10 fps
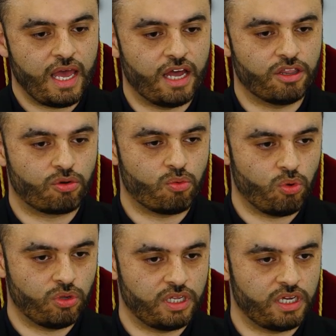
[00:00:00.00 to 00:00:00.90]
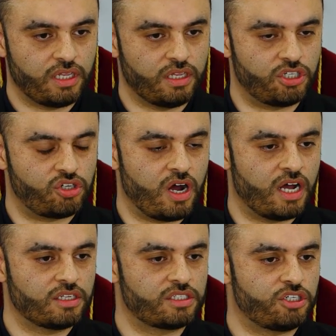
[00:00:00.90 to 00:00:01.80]
And through all the
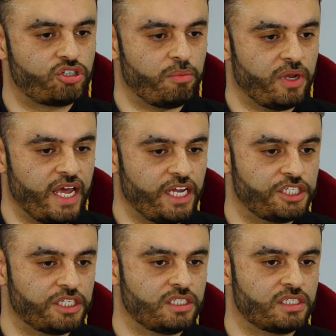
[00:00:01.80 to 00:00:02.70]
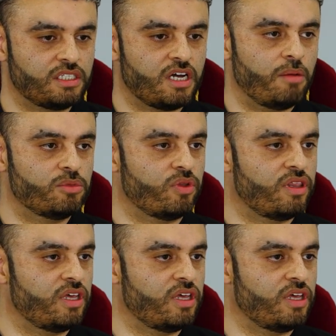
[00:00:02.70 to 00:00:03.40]
trials, the tribulations, the times when